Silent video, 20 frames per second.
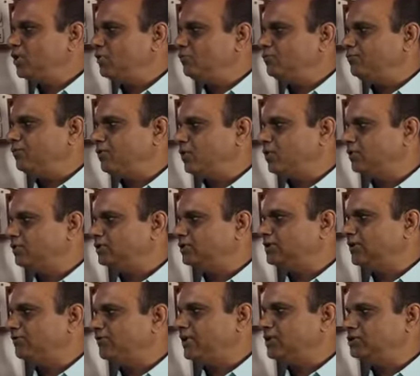for
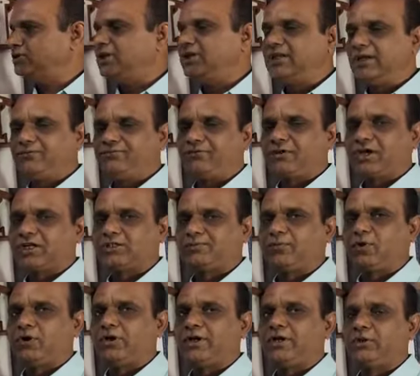the function f
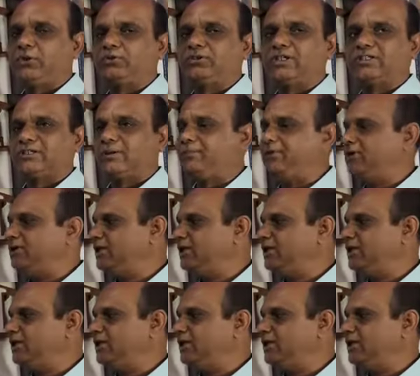corresponding to the